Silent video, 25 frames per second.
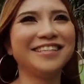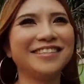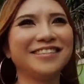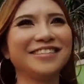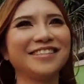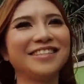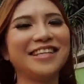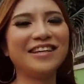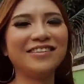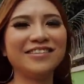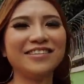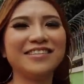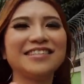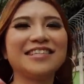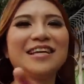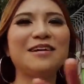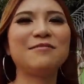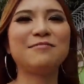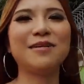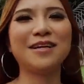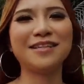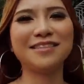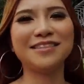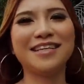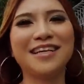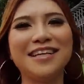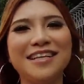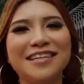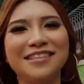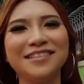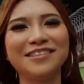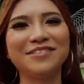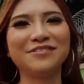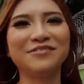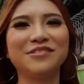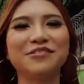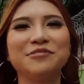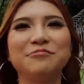So now it's side by side and it's
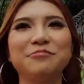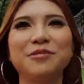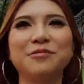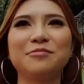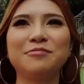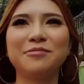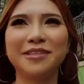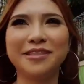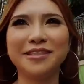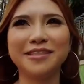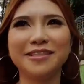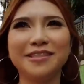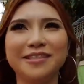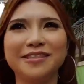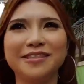filming me.